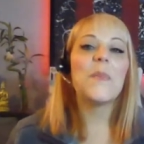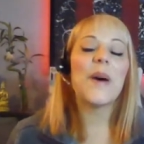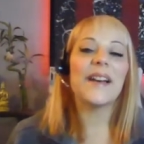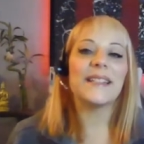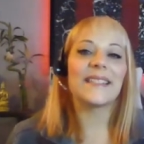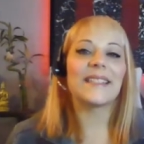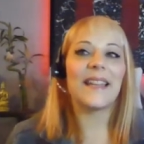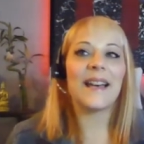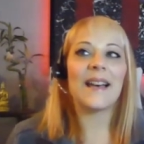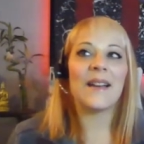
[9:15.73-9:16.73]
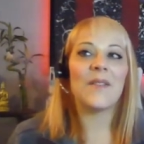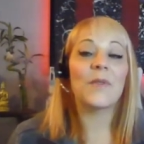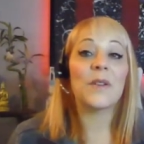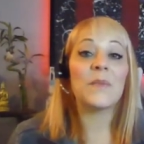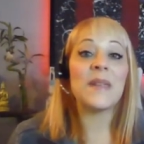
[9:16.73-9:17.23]
But
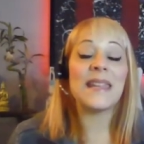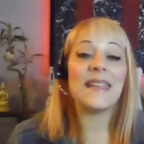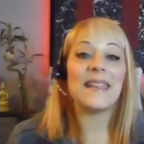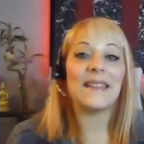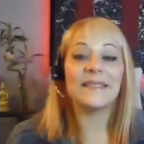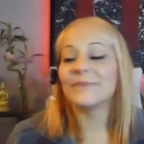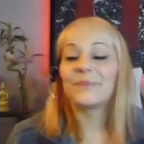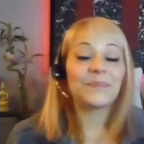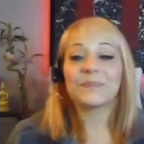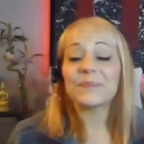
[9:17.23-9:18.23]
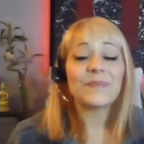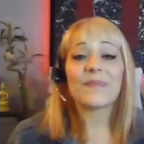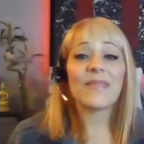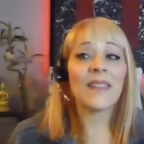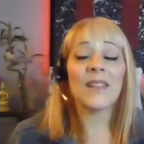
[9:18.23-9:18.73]
for me,
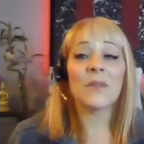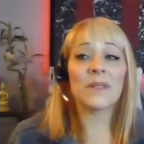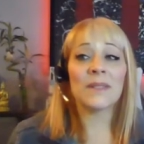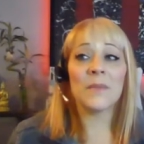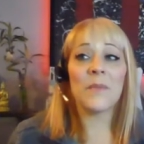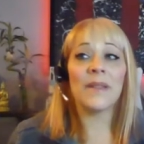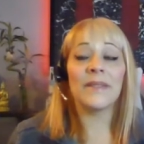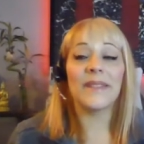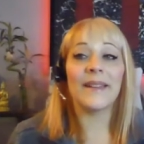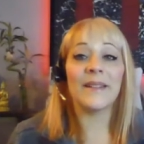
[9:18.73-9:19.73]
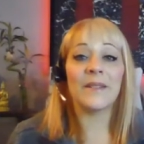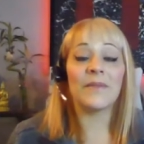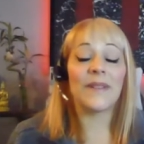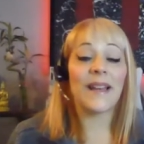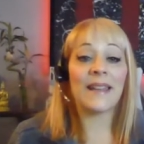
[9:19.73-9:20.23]
it was the month
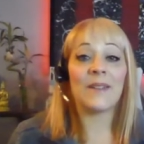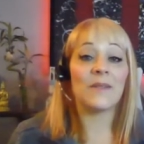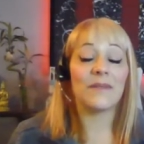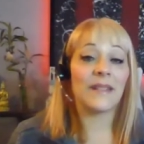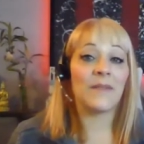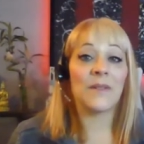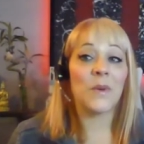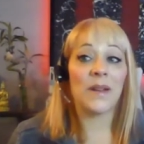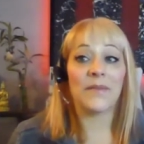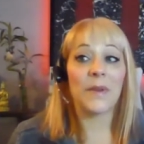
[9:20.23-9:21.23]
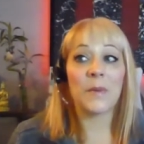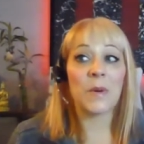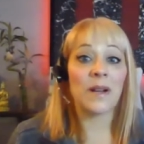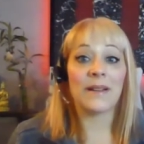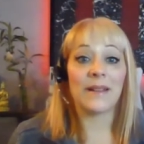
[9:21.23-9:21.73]
of, I don't even want
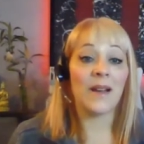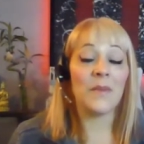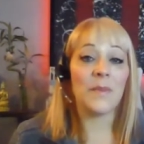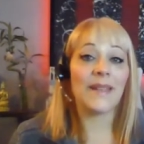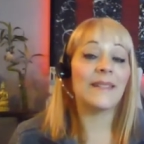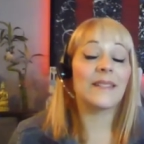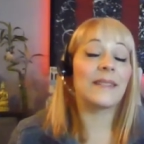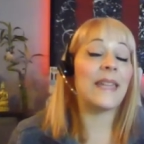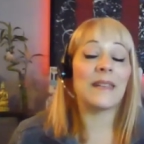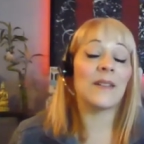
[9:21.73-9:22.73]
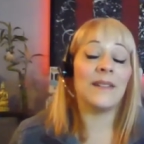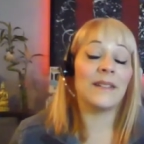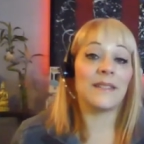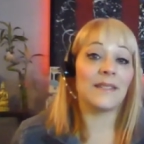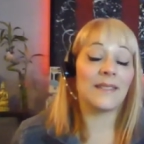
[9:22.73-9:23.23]
February to come. And thank
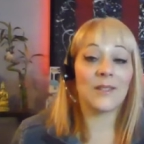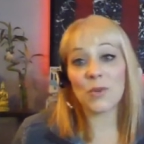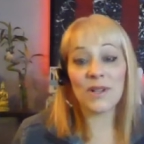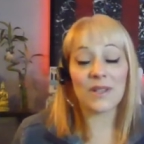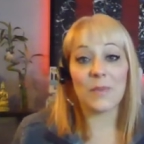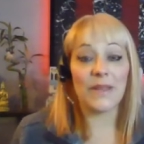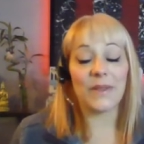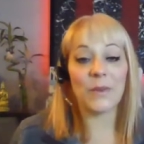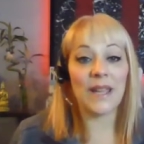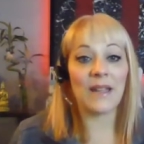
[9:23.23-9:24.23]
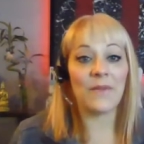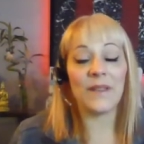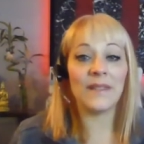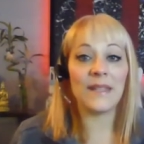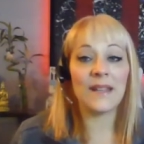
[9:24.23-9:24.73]
goodness it's the shortest month we have
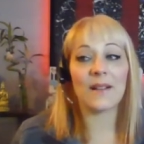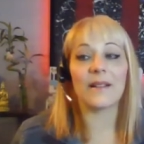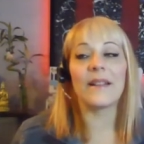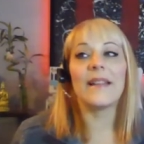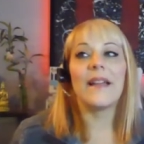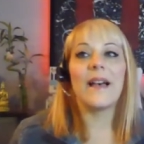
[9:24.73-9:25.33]
in the year.